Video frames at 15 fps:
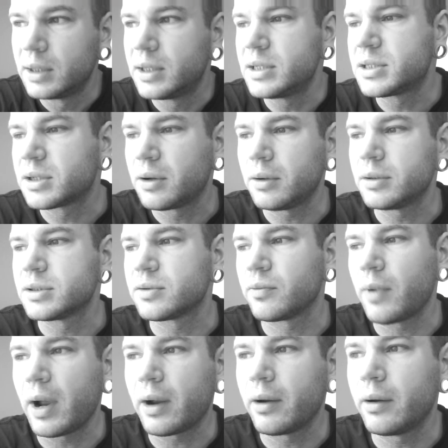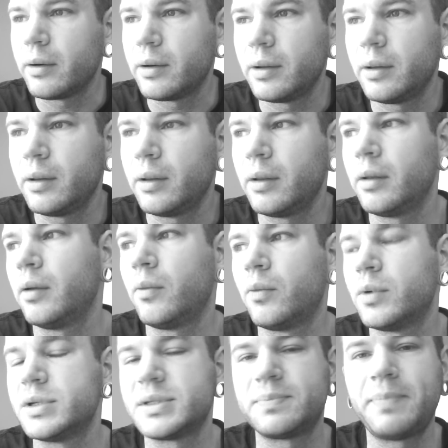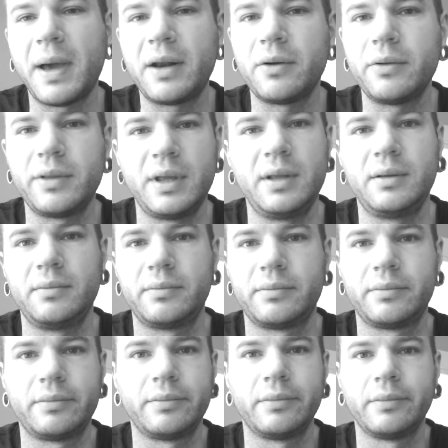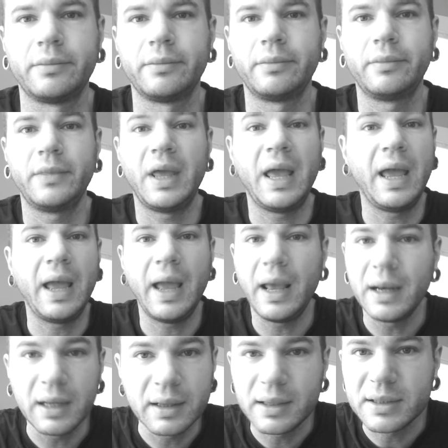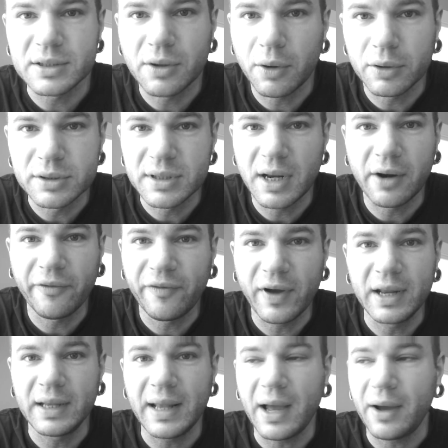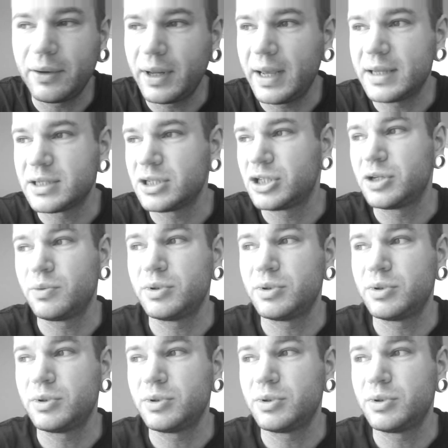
This girl's record was better than any of these girls that are fighting nowadays, and she